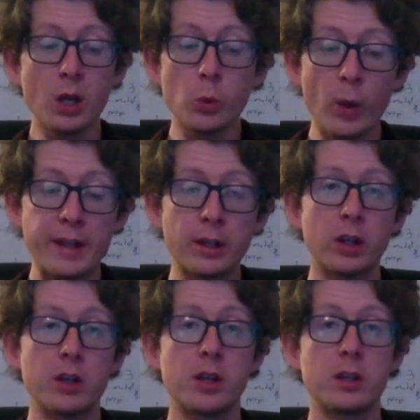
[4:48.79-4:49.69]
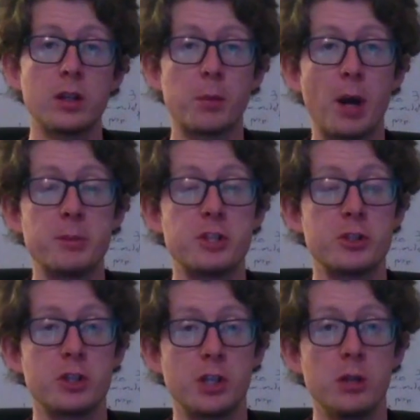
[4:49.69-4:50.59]
whether the
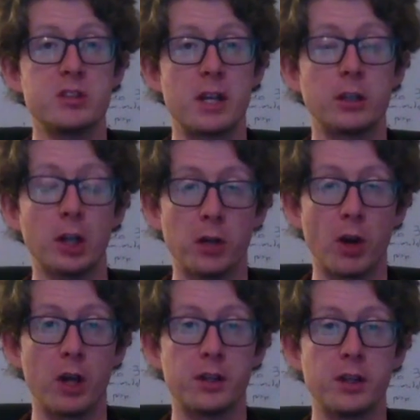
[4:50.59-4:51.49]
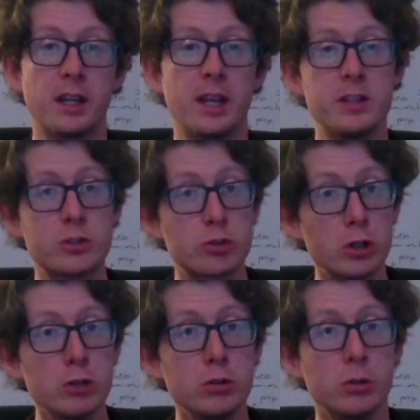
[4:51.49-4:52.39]
proposition that you said earlier on is
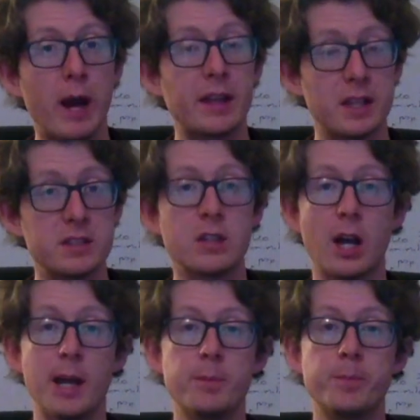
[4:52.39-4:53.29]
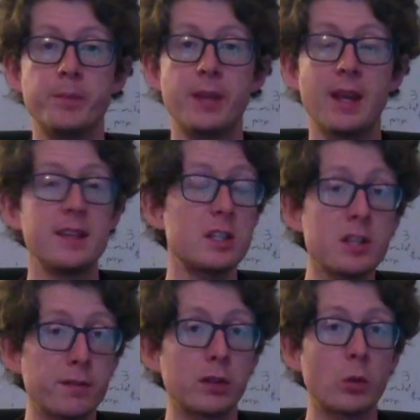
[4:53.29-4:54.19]
true at this time is a
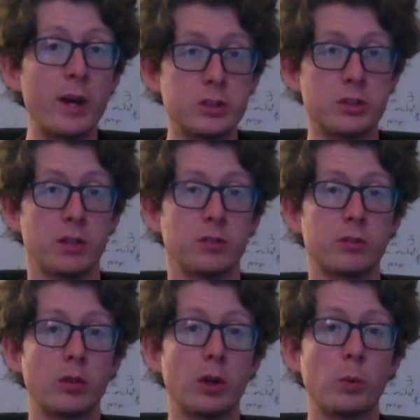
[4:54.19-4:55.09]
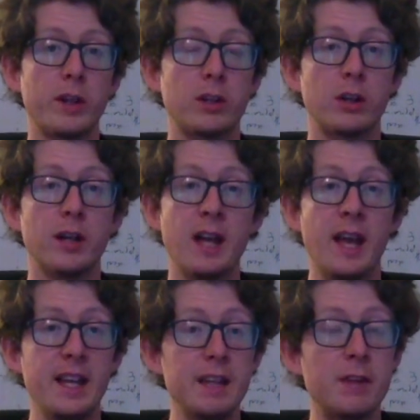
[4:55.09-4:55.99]
different question for whether,
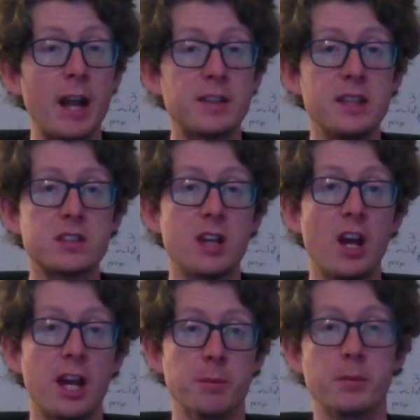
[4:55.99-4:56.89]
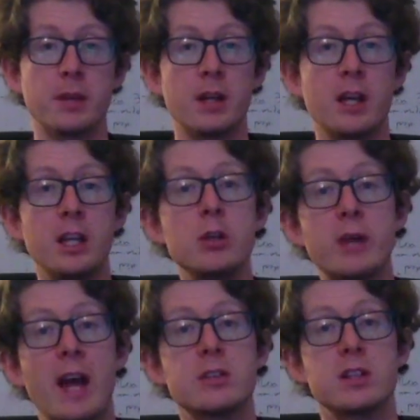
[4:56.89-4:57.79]
even at this time, you
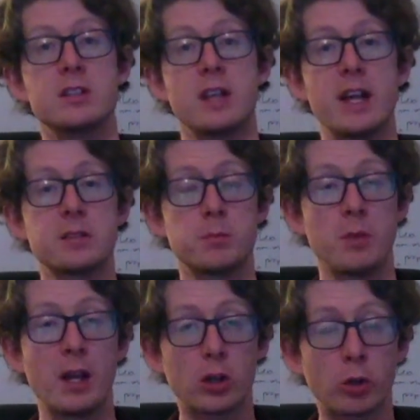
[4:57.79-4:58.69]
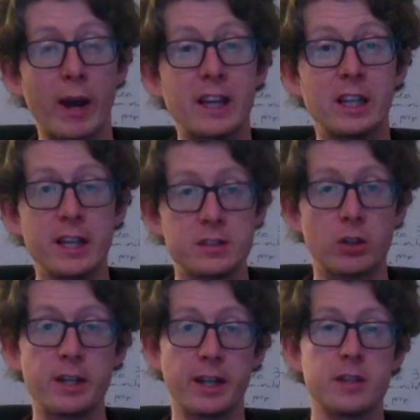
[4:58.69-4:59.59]
counted as correctly
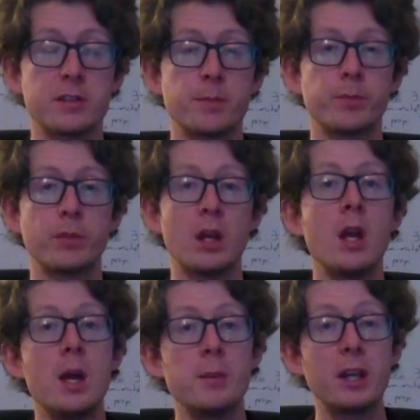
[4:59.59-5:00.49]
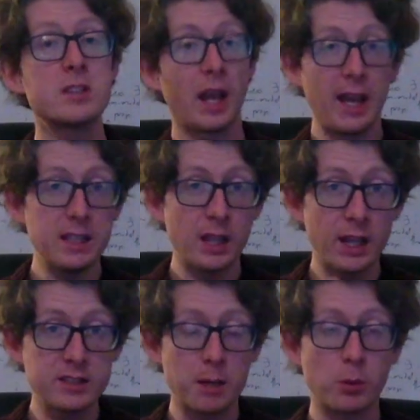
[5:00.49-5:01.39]
asserting it. Because in the
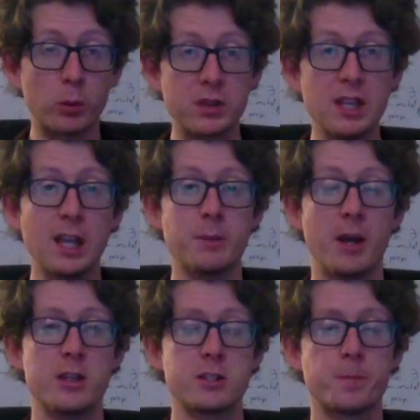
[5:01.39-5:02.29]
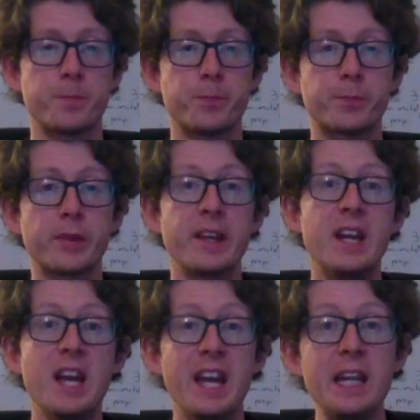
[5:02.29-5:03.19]
example we're thinking about,
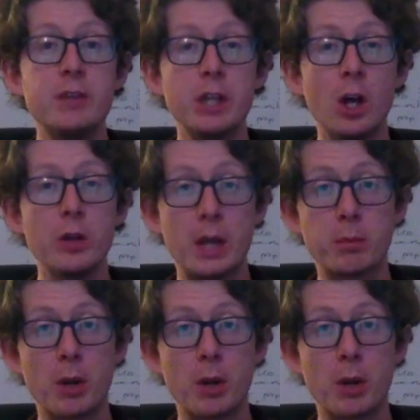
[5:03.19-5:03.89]
even though that